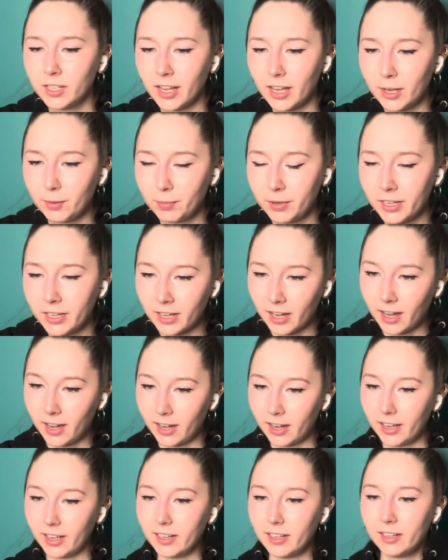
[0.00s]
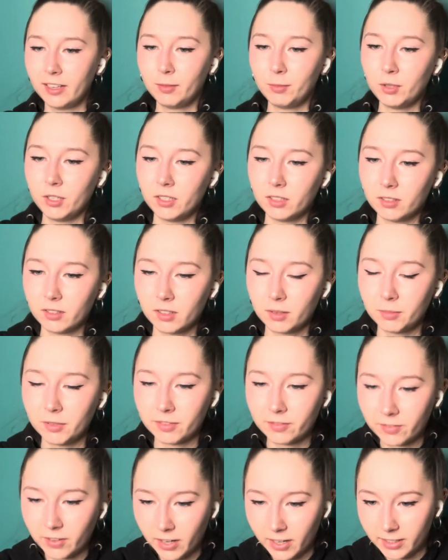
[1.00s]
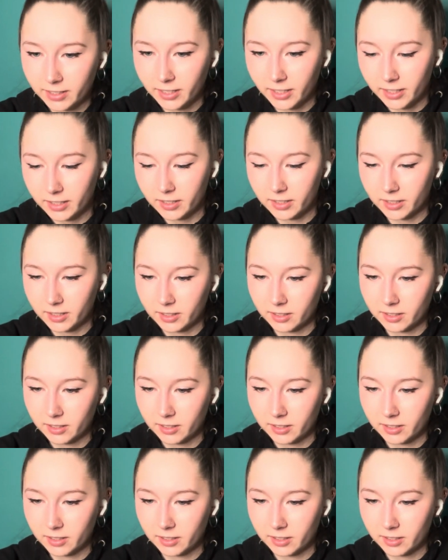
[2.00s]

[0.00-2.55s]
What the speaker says: API. Let me find it.